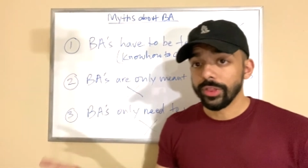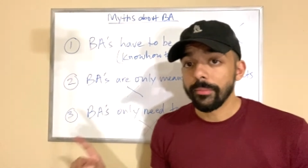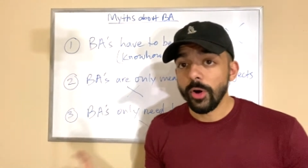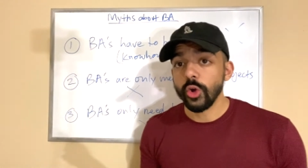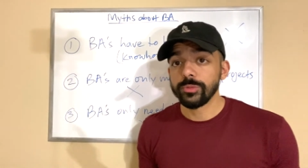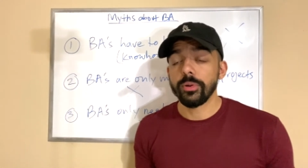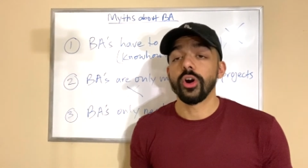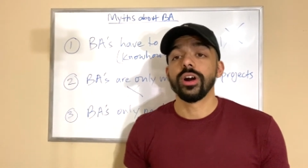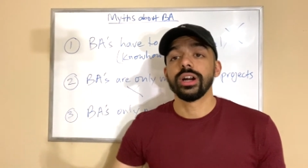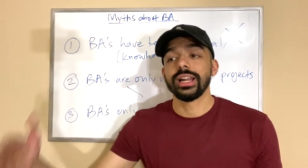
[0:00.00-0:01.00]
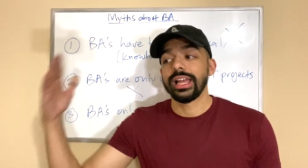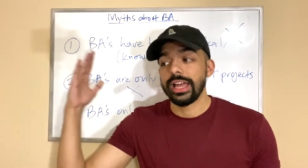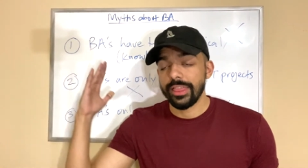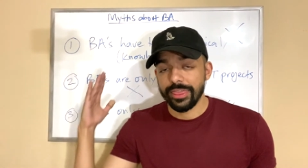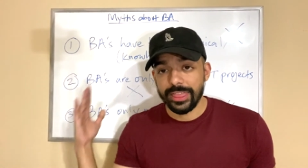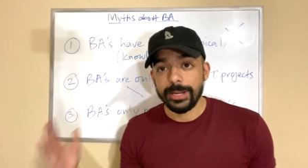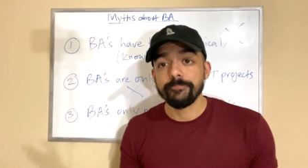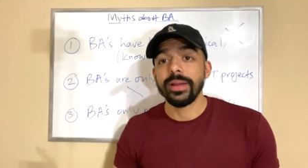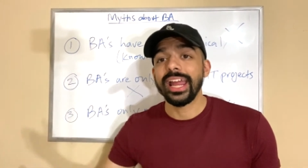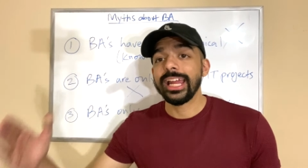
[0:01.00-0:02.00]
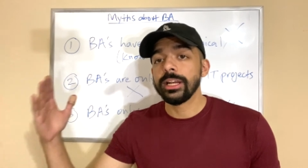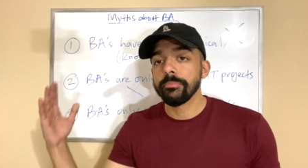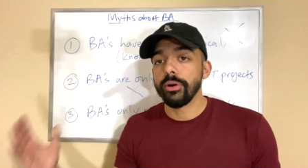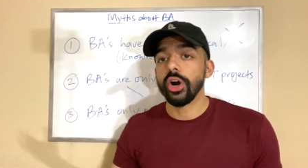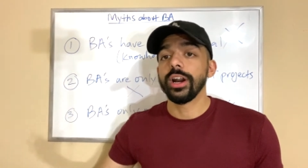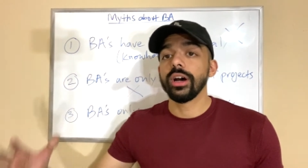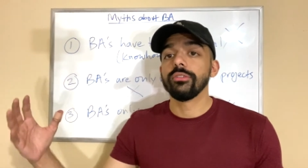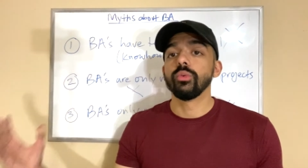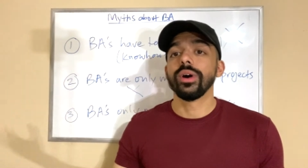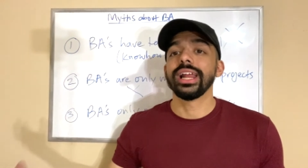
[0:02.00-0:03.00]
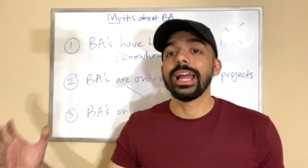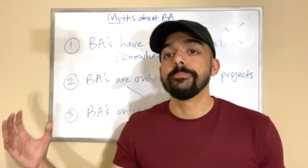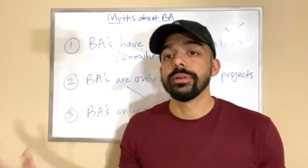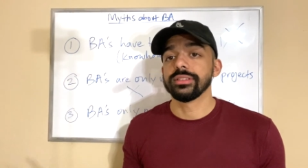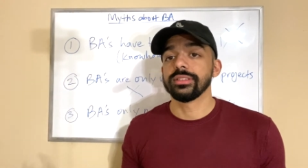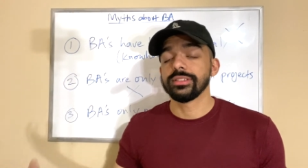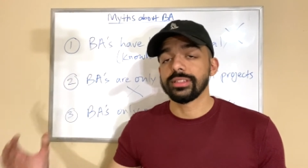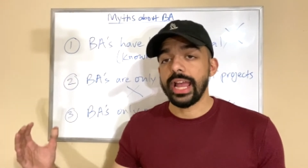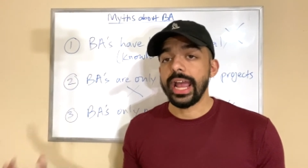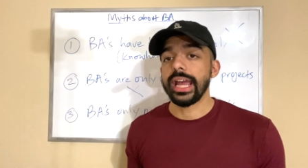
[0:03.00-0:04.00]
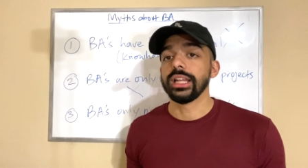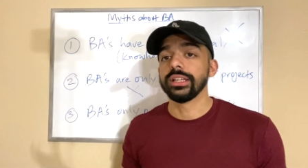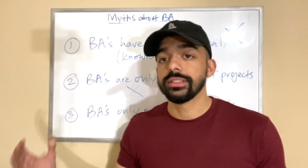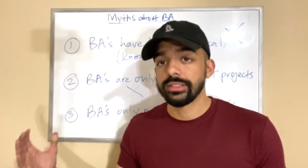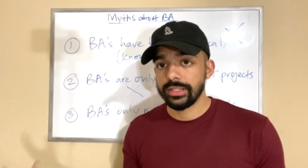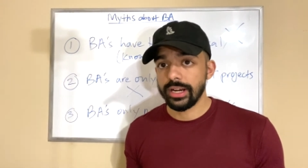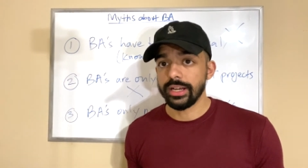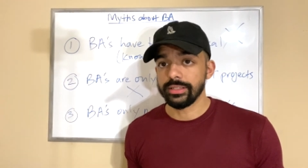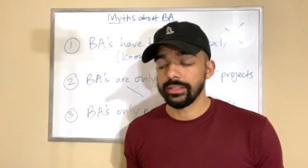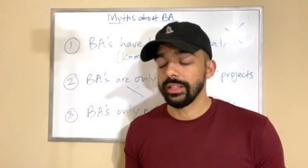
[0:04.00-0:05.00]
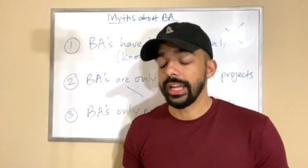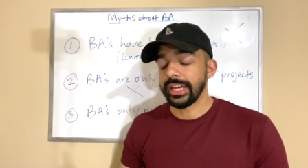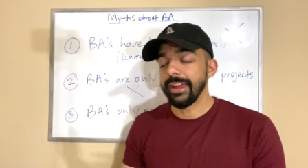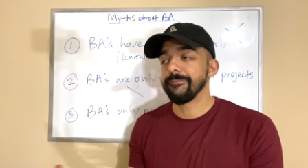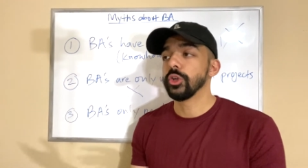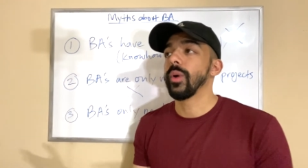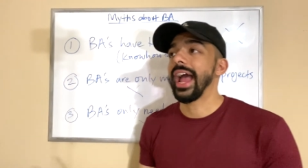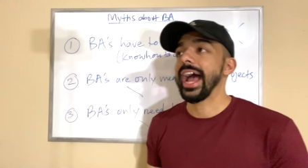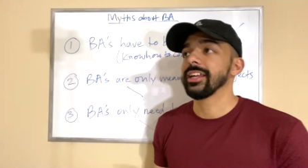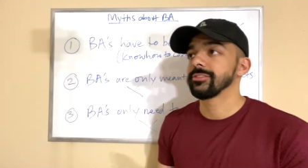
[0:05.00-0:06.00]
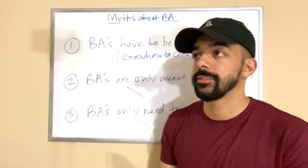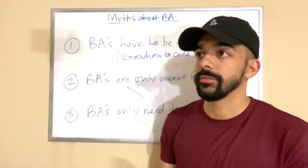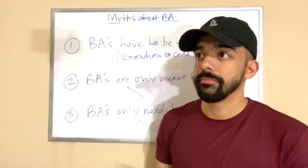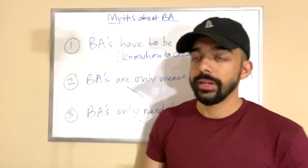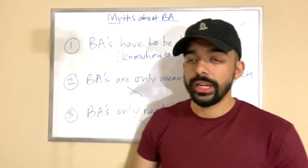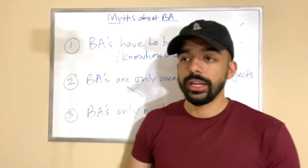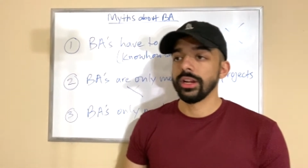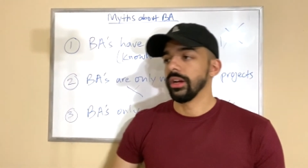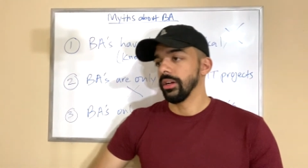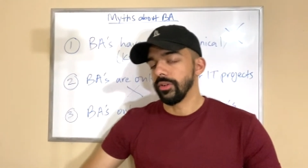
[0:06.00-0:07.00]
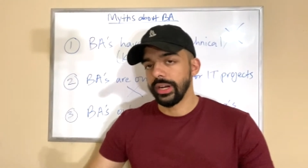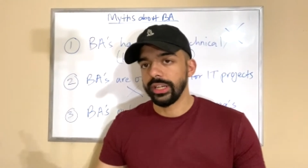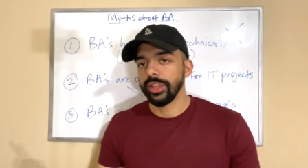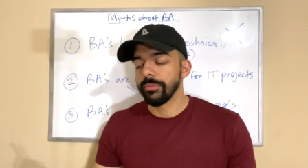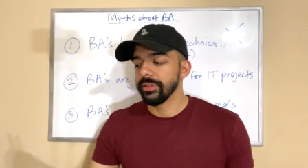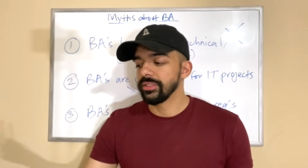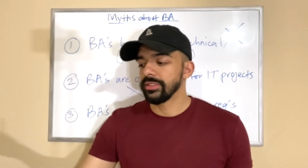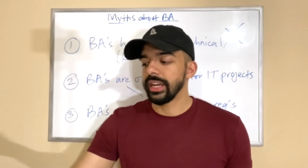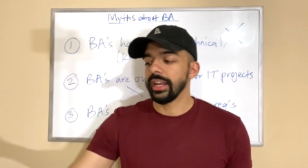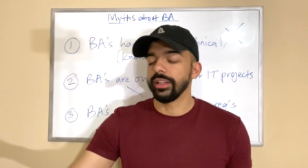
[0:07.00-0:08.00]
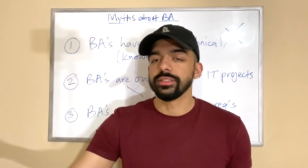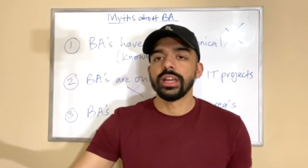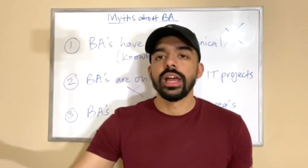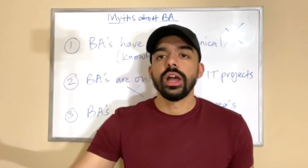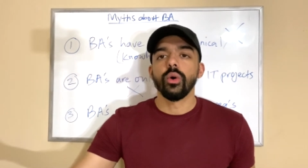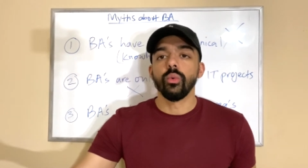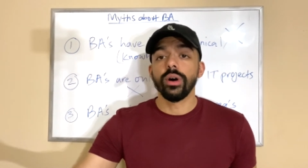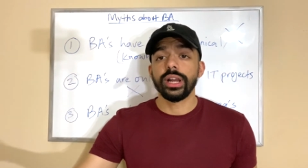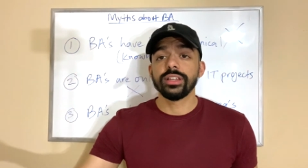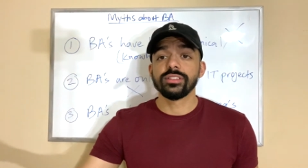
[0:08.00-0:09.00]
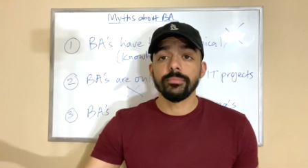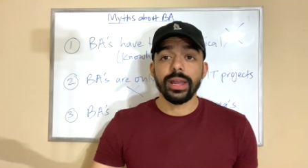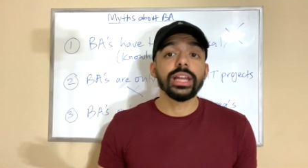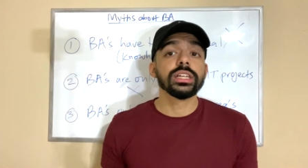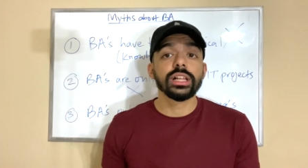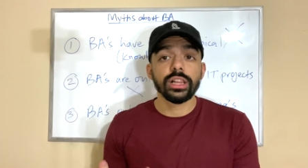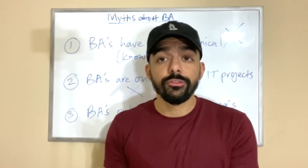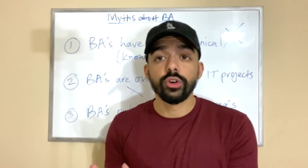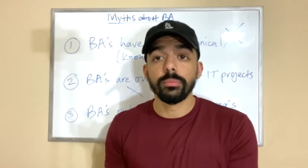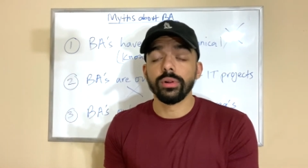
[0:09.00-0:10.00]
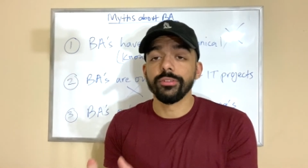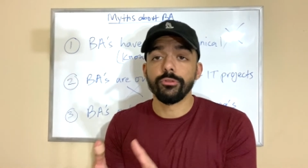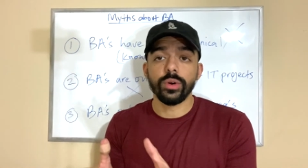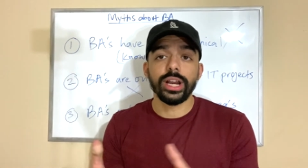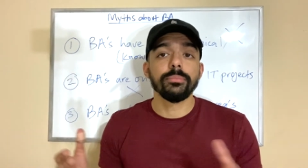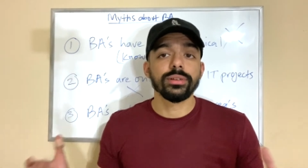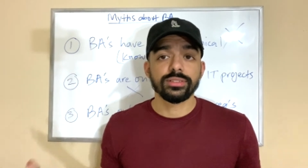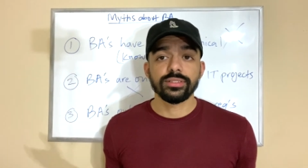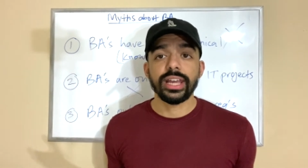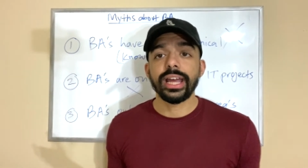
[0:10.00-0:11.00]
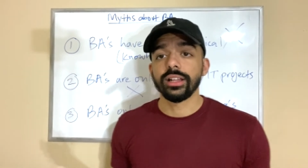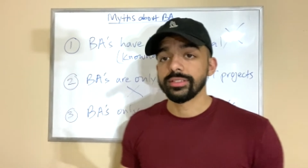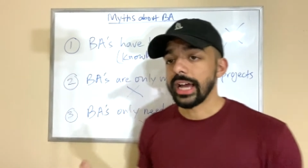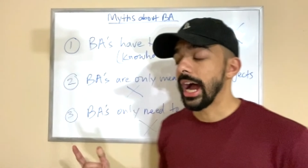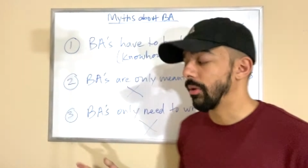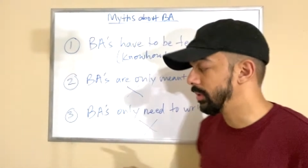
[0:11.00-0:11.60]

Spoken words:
the most part, the main part of what a business analyst does. Like if you asked me or any other business analyst, what is the main deliverable for a business analyst? I would